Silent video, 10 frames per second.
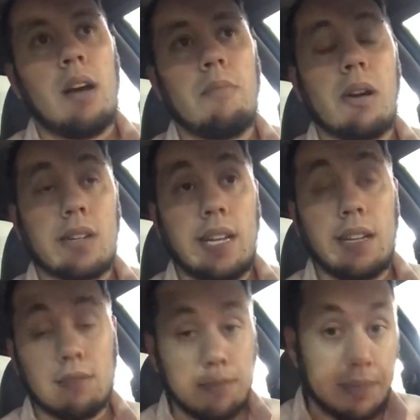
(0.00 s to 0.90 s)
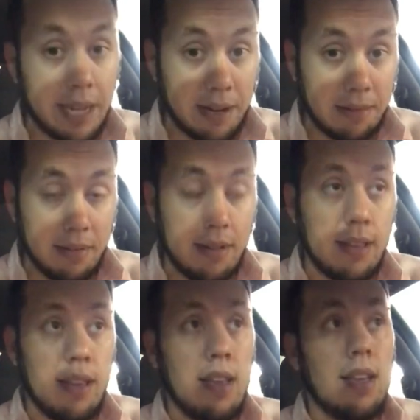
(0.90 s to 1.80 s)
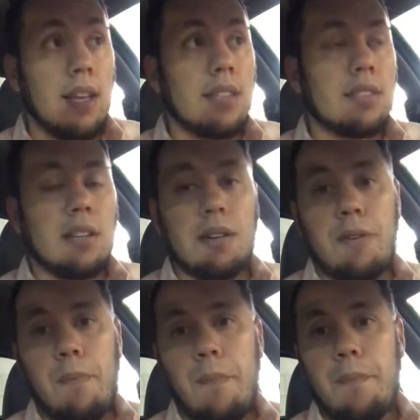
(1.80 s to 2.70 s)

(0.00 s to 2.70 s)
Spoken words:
Mark Ingram's out, so